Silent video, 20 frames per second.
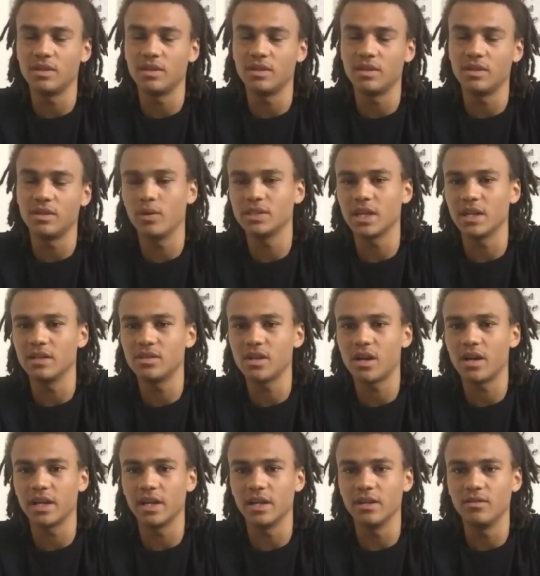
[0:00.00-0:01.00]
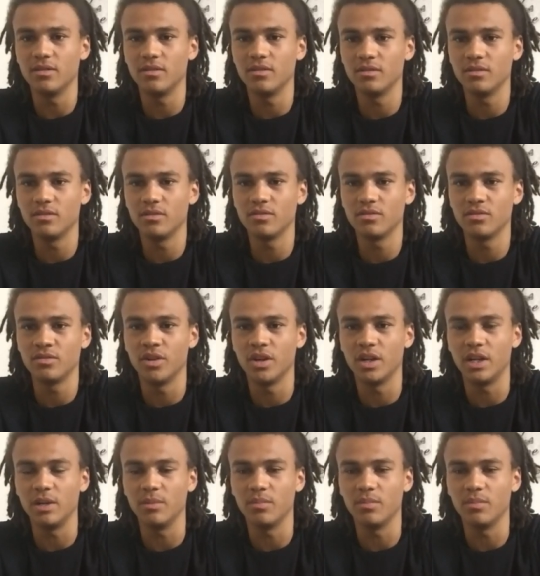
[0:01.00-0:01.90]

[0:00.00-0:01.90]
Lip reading: getting targeted, really,